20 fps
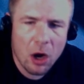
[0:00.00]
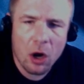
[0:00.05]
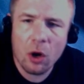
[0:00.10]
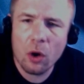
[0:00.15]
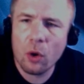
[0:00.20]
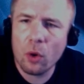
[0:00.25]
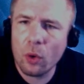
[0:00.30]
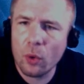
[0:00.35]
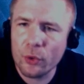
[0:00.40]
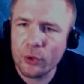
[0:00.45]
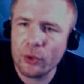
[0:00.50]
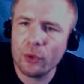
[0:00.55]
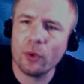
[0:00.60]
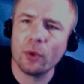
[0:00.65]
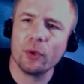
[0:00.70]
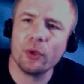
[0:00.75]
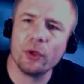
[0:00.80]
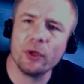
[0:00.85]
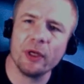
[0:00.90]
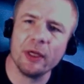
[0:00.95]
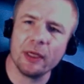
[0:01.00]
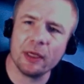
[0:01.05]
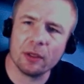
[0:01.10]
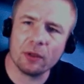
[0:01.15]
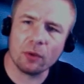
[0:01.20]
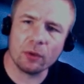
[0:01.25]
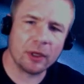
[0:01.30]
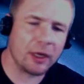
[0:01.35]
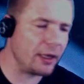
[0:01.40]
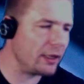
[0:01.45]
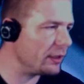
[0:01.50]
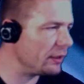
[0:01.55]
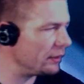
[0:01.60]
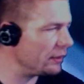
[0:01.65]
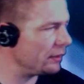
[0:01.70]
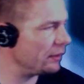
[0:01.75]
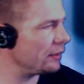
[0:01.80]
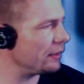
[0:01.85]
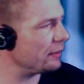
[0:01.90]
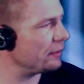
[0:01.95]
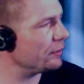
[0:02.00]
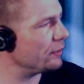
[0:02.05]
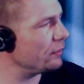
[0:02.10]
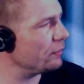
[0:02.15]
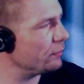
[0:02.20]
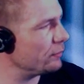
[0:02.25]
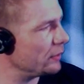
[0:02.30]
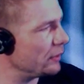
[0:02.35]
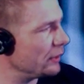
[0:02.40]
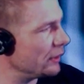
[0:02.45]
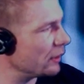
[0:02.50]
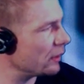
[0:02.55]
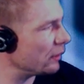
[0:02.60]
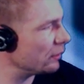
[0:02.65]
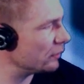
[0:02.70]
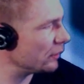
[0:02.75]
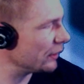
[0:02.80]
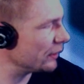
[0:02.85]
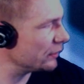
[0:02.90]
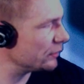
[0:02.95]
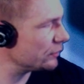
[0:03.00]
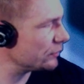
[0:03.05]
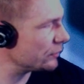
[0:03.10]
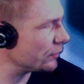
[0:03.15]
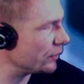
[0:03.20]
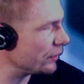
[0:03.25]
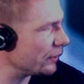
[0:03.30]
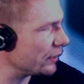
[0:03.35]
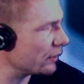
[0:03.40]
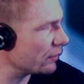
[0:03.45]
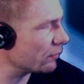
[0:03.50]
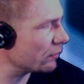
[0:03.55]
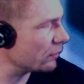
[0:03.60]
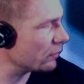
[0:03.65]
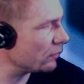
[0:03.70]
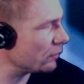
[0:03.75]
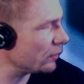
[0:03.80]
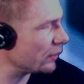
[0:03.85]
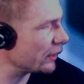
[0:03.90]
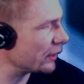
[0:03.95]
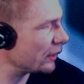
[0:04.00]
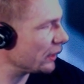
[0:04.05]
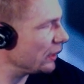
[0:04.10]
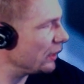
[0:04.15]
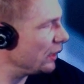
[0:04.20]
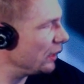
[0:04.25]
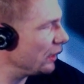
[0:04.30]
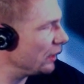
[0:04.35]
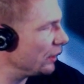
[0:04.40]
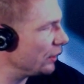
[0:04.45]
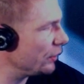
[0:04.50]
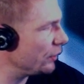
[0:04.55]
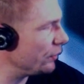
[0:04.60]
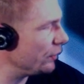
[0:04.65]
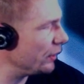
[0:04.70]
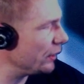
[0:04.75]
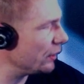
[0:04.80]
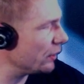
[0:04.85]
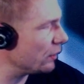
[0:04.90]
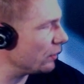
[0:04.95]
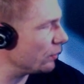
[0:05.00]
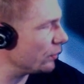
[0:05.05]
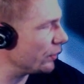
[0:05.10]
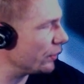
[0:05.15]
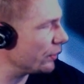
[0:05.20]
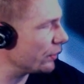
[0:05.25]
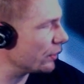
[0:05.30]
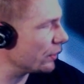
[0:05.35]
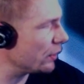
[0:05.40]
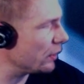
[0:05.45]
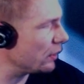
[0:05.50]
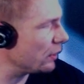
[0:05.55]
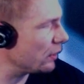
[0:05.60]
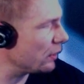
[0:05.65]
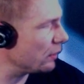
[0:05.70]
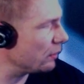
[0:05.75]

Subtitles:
Oh, you need to. Okay, yeah, here, I can show you that real quick. You need to go to your